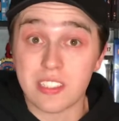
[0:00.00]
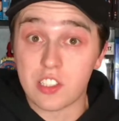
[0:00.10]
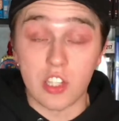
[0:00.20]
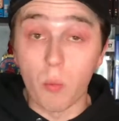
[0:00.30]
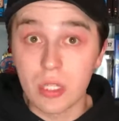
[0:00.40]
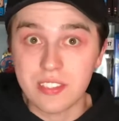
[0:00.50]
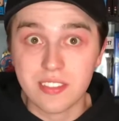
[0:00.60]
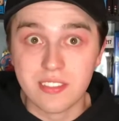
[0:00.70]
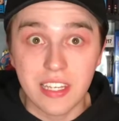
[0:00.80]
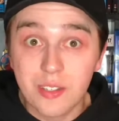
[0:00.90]
Someone
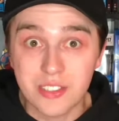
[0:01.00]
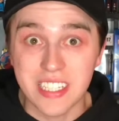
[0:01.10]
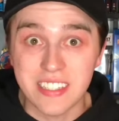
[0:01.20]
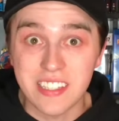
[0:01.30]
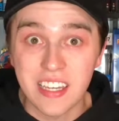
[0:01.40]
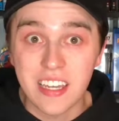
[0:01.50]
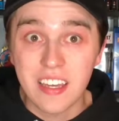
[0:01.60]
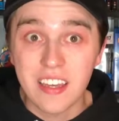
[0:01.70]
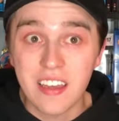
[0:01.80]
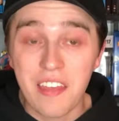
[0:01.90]
steals it.
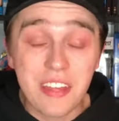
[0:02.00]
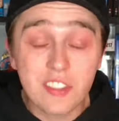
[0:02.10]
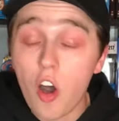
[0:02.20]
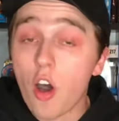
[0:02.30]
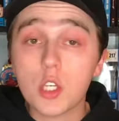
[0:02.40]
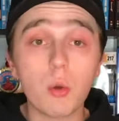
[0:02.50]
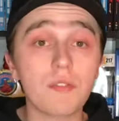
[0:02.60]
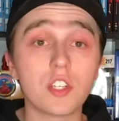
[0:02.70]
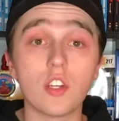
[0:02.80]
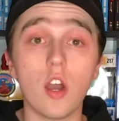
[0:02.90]
And that's all you
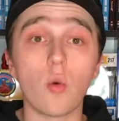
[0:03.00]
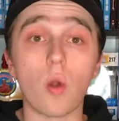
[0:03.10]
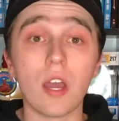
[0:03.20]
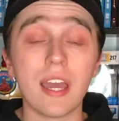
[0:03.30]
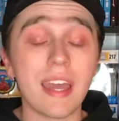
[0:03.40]
have to know.